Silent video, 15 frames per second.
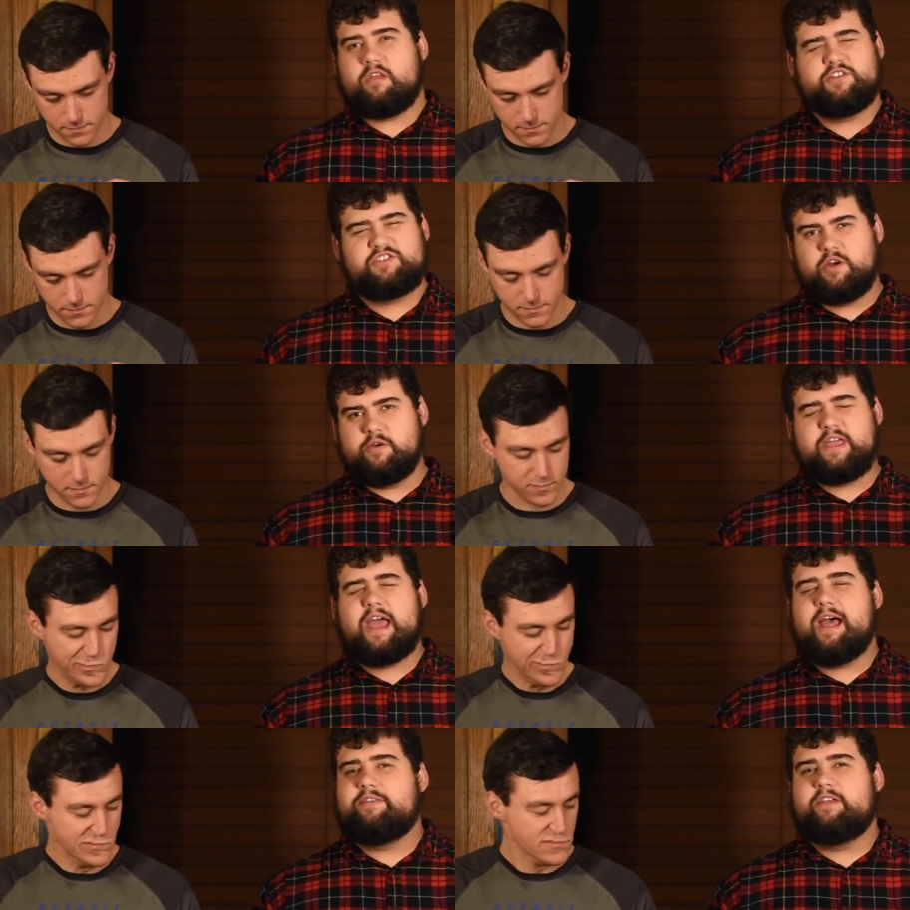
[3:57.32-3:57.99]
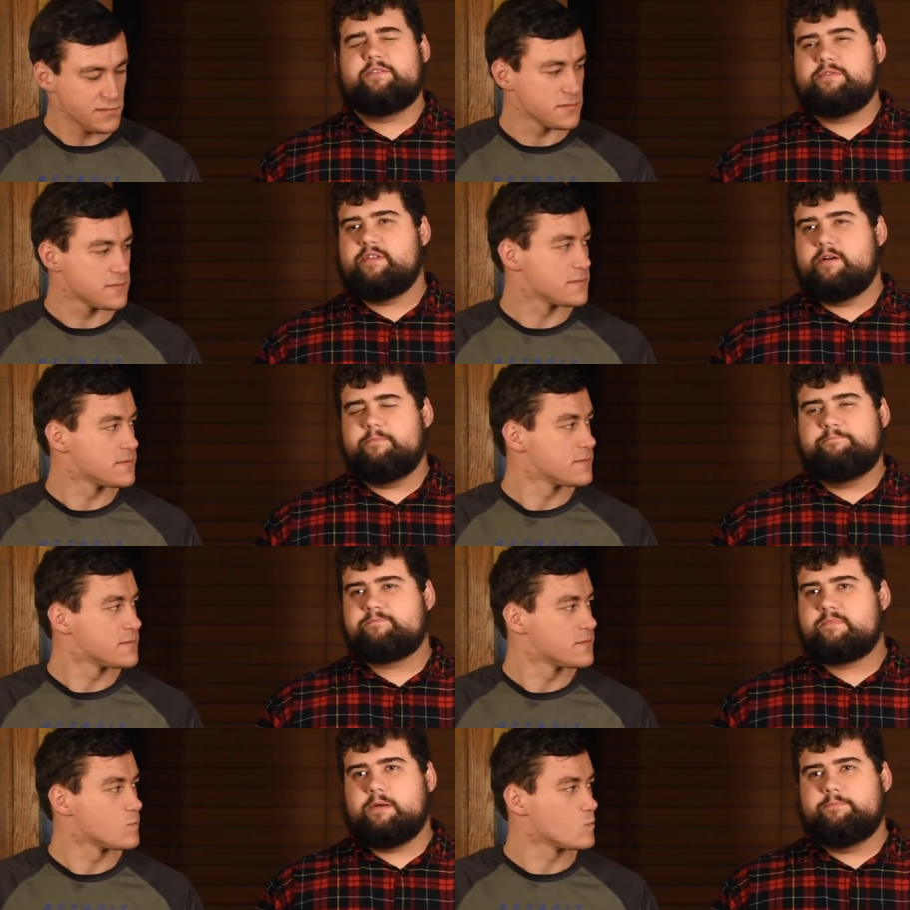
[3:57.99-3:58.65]
Speaker 1: So yeah, the
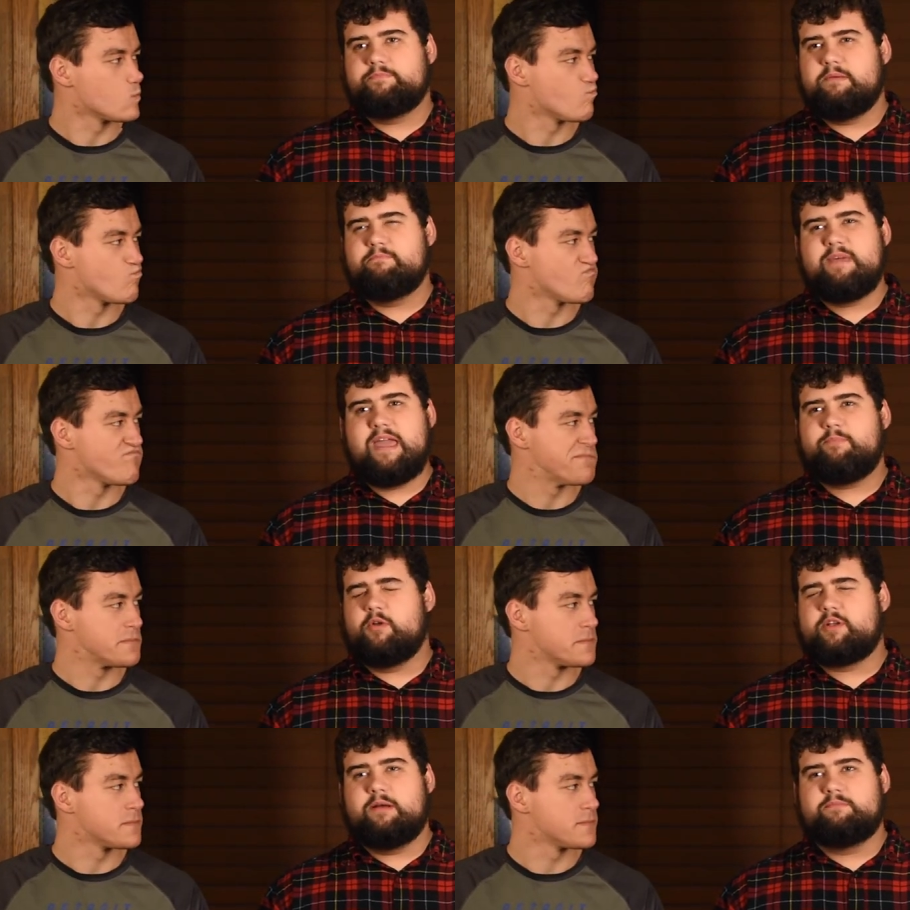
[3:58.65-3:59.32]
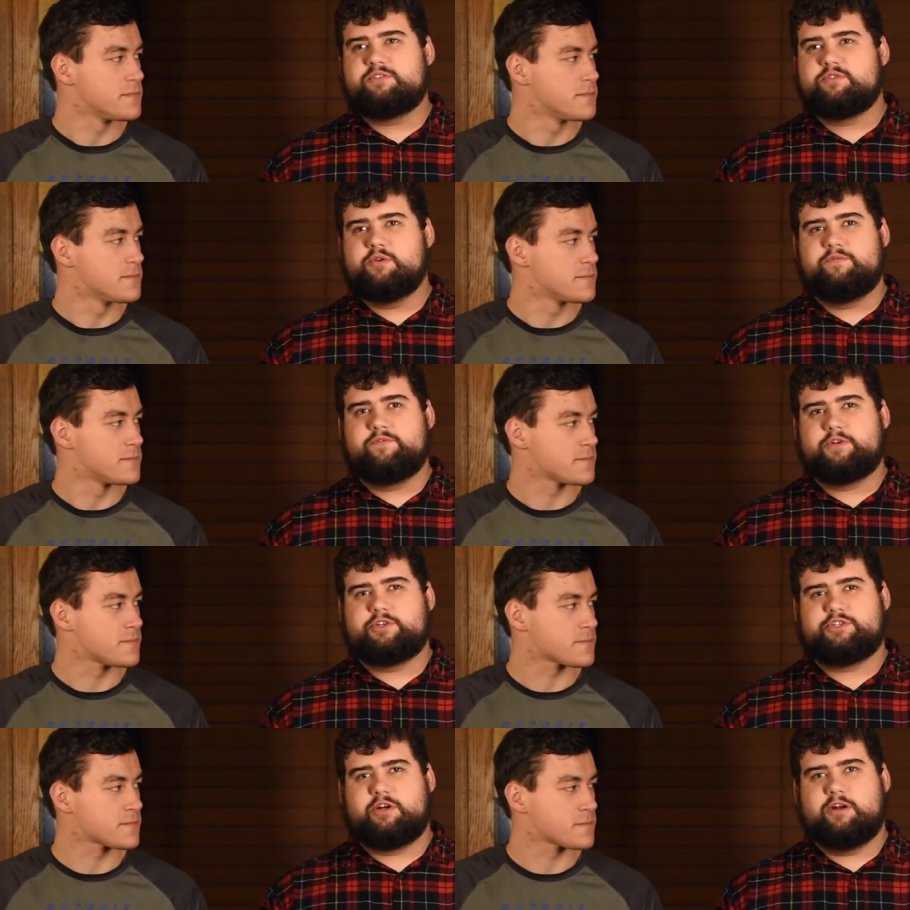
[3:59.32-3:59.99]
the the maple comes through
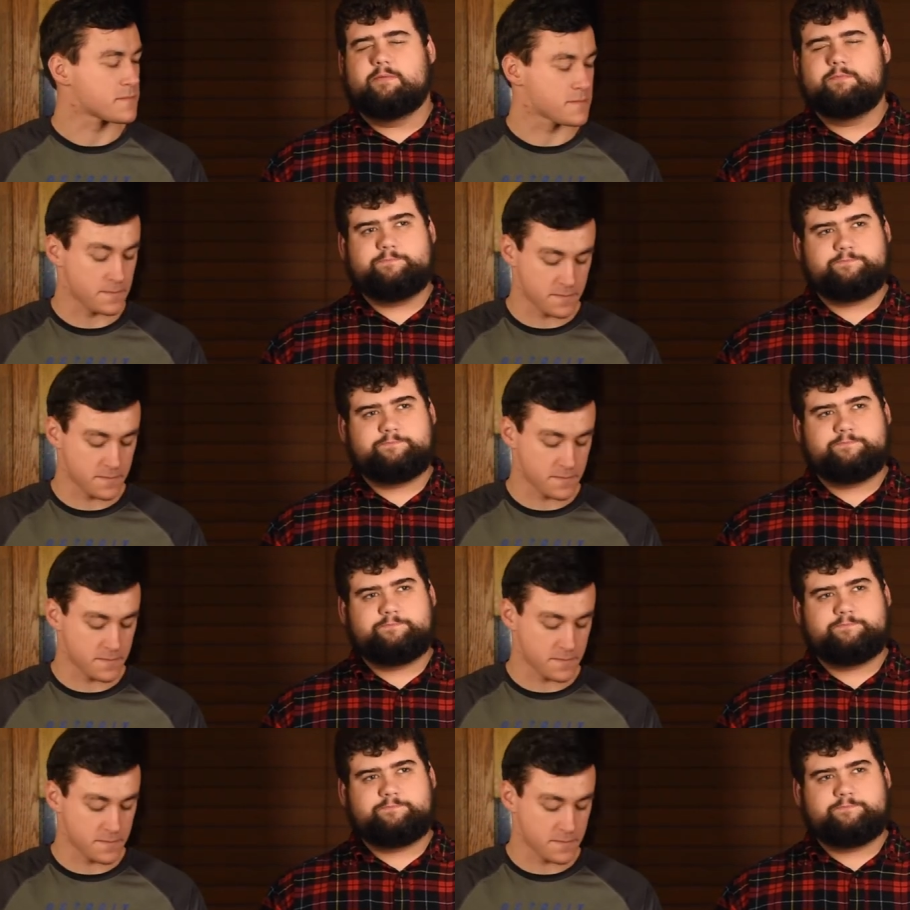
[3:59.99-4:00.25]
for sure.